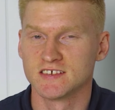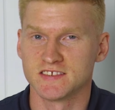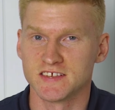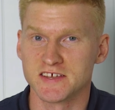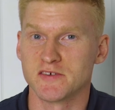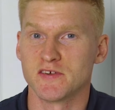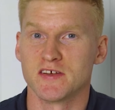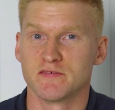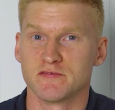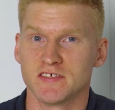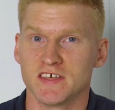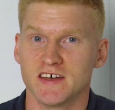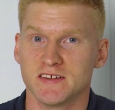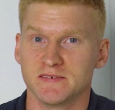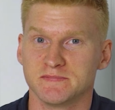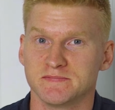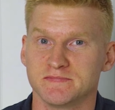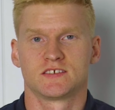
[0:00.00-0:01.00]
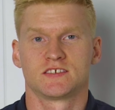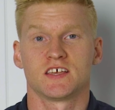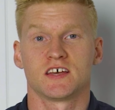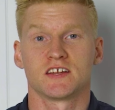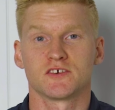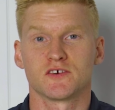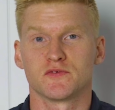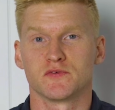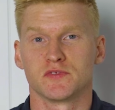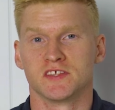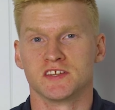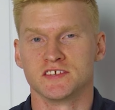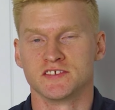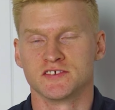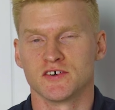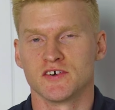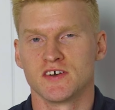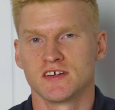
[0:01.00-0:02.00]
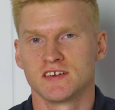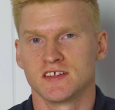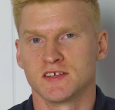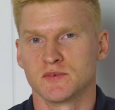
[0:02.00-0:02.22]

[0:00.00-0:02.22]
stick around for that. Starting off with the design,